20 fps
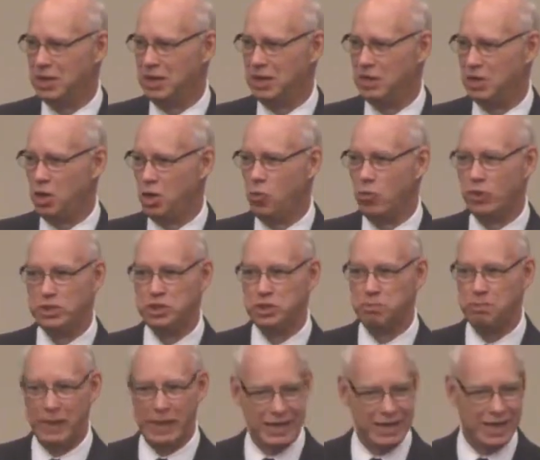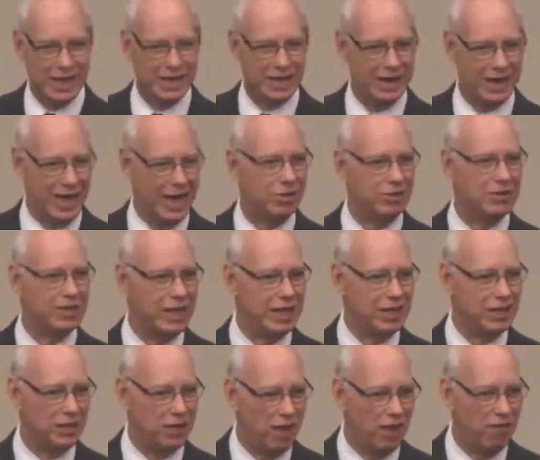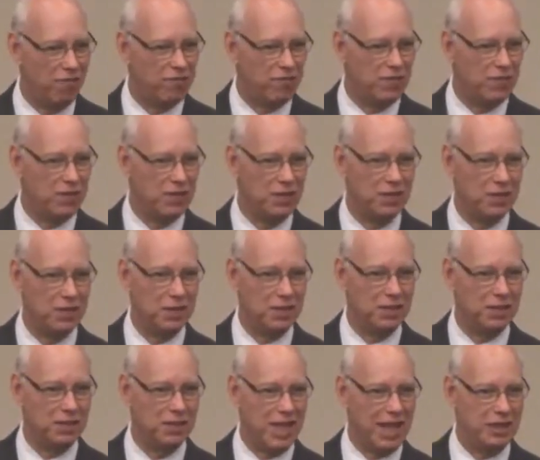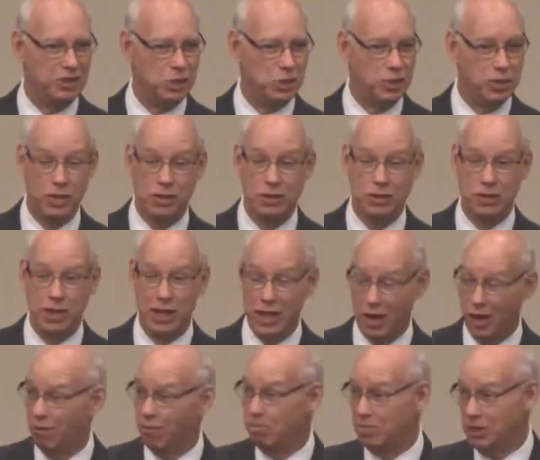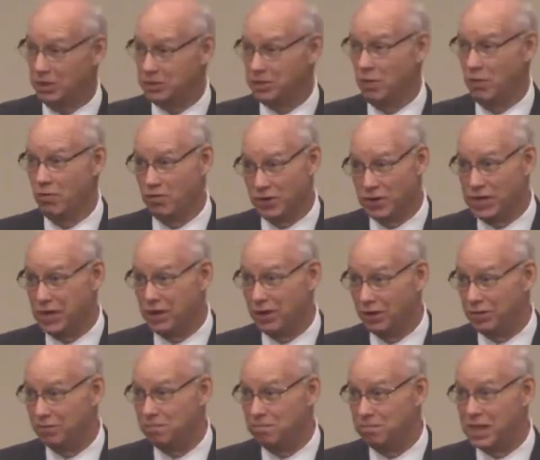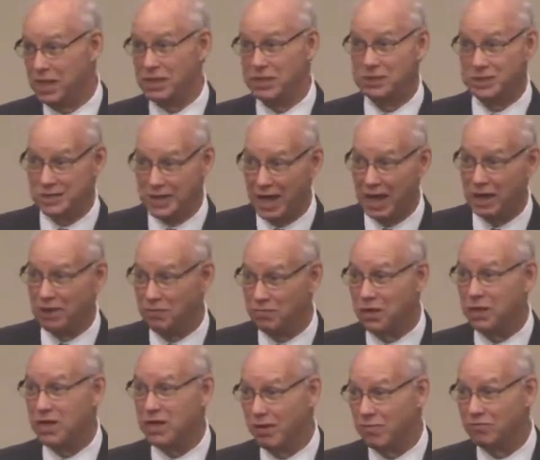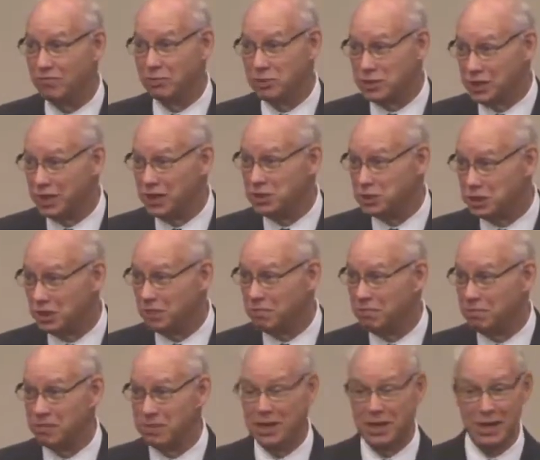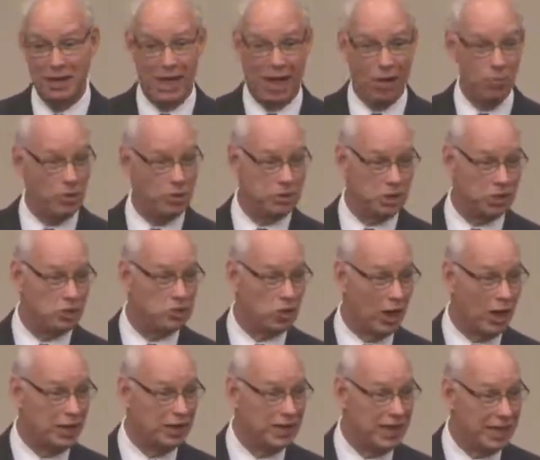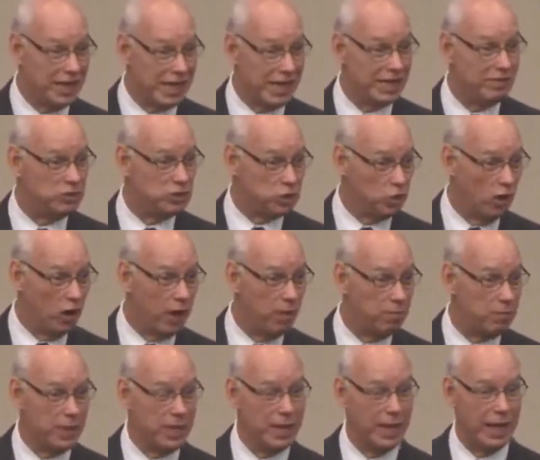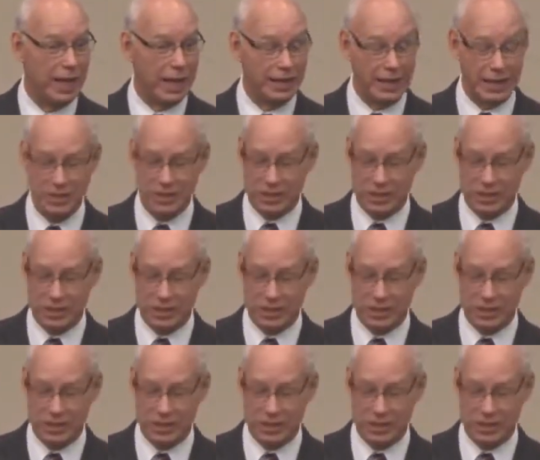who was speaking loudly enough that you couldn't help but to overhear his side of the conversation. I wasn't trying to eavesdrop, at least